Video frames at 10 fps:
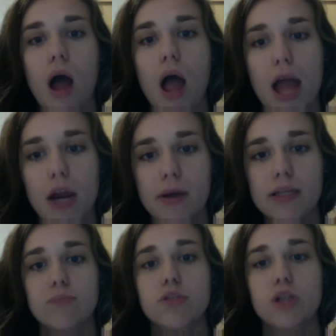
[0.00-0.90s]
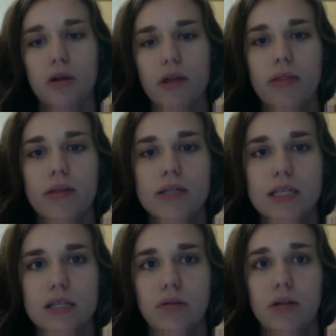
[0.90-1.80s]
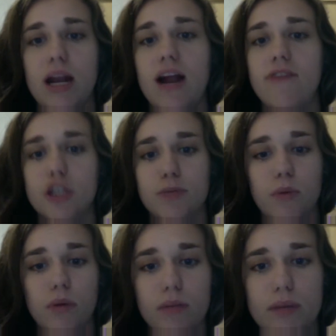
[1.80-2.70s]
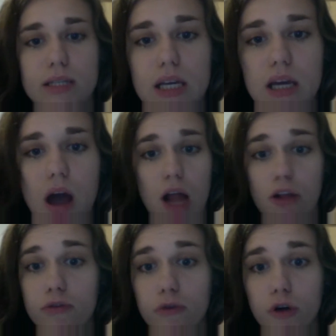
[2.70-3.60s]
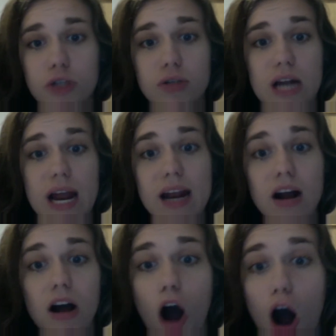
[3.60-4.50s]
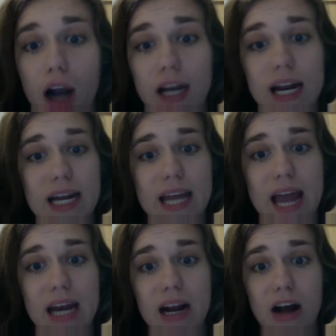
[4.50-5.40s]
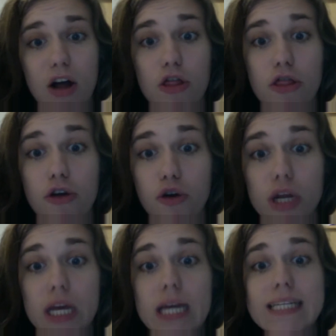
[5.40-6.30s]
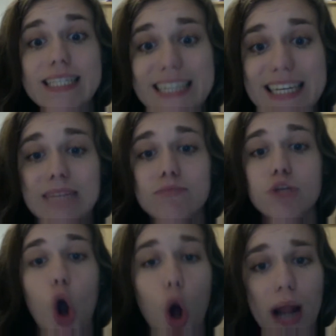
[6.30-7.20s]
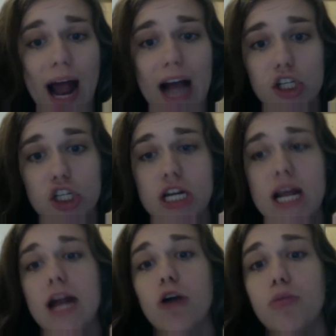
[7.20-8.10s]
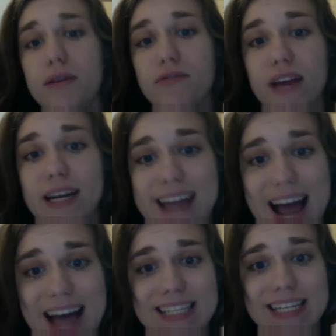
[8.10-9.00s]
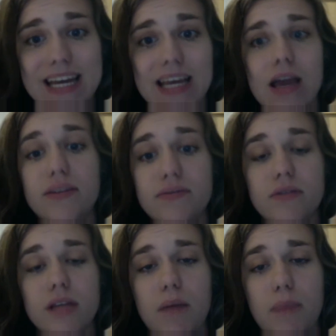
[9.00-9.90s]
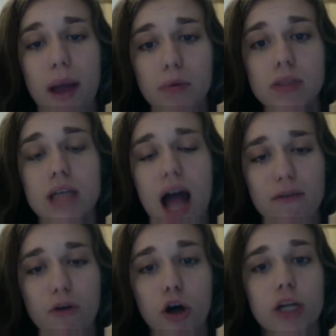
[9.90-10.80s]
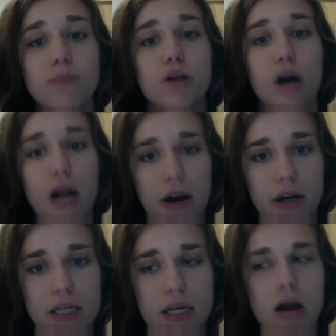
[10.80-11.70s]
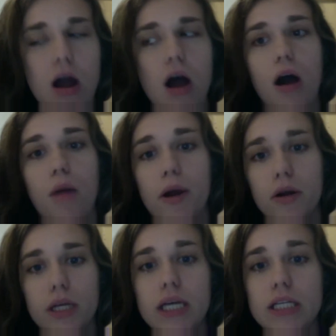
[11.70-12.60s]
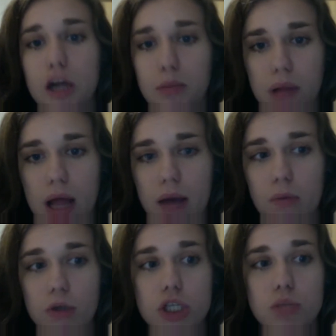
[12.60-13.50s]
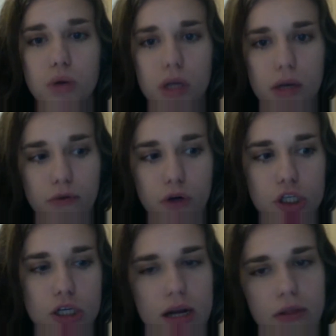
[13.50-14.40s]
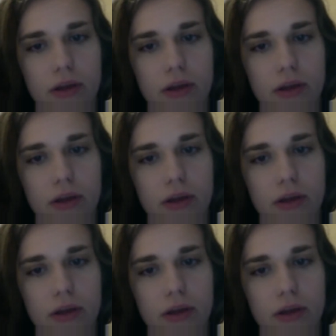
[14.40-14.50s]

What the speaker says: Anyways, I'm sorry that this is so late. I've just been really busy. I look forward to tonight. Hockey Night in Canada. 30 teams all in action tonight. It'll be fantastic. The Penguins have called up Scott Harrington. Apparently he's not playing, which is really unfortunate.